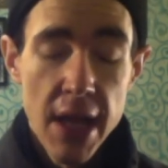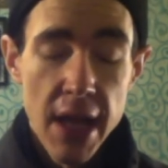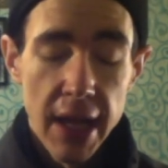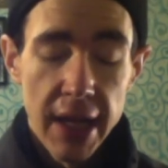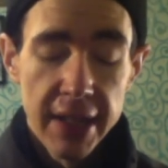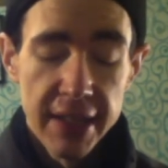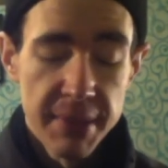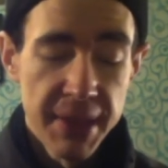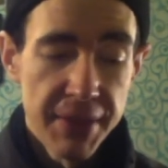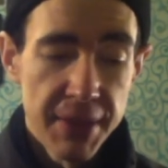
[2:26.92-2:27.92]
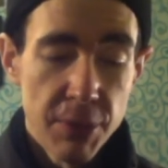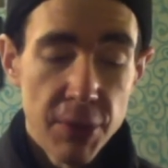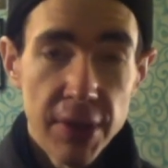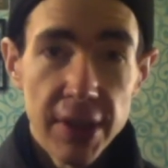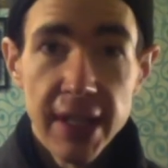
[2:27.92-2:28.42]
Uh, let me give you a
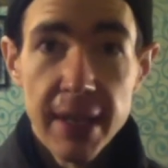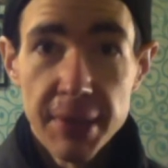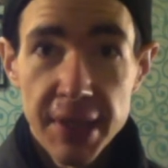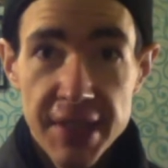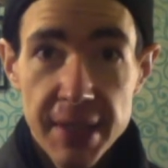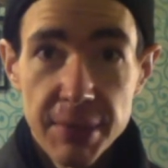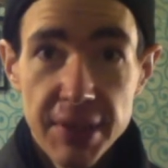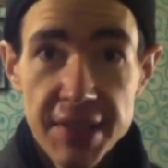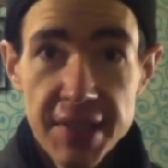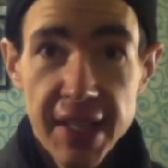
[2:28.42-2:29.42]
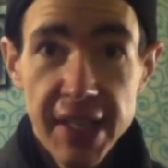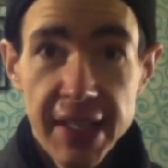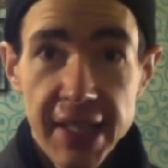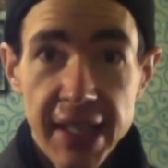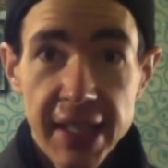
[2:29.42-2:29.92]
more elaborate example. Let's say
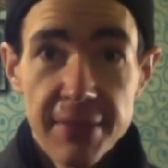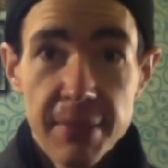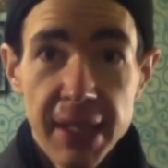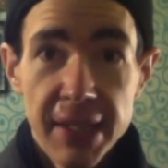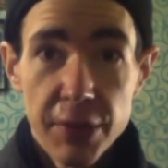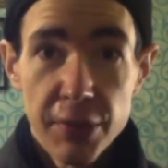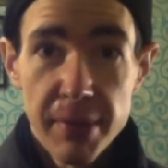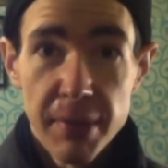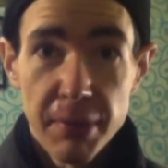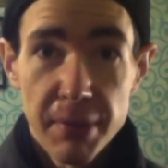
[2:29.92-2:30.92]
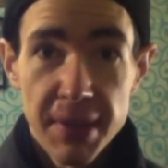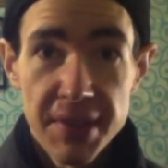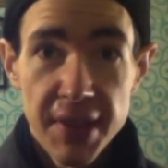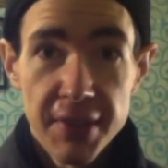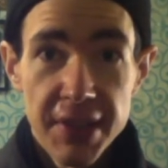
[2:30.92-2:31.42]
that I've made an agreement with
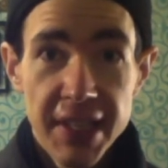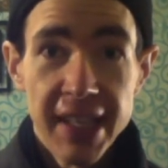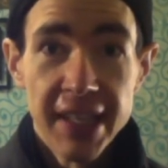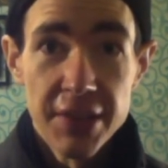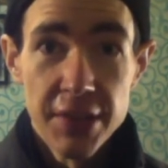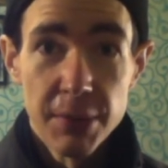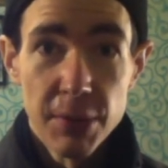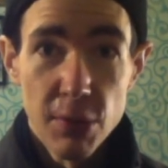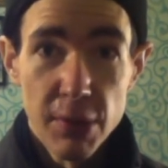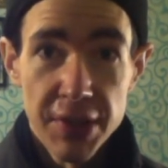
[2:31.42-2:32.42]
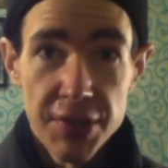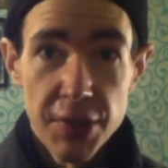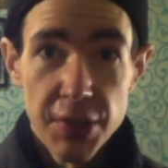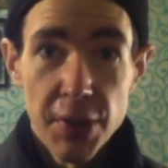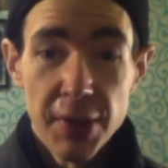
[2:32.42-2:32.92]
myself to get into the recording
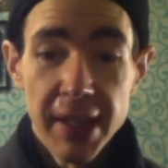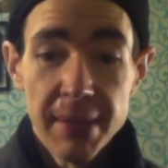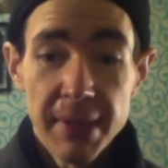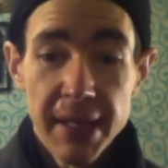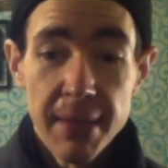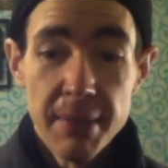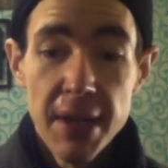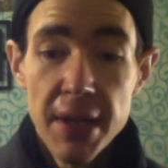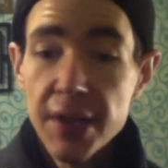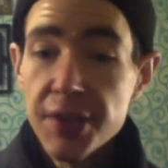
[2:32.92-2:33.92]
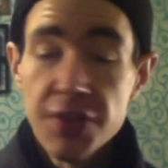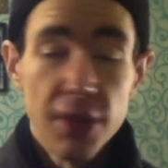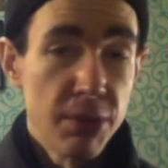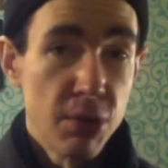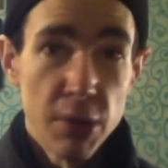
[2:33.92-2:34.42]
studio at 8 p.m.,
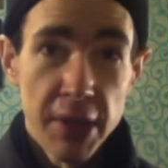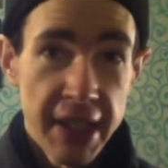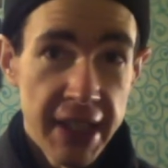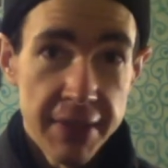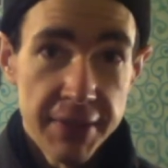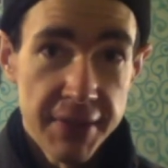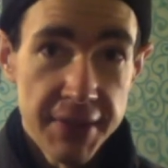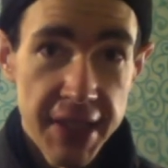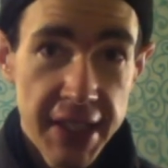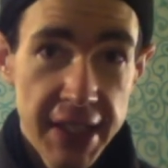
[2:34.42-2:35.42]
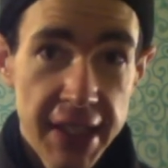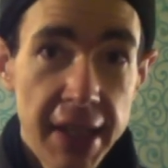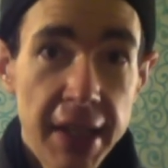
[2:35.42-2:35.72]
start recording at 8.15,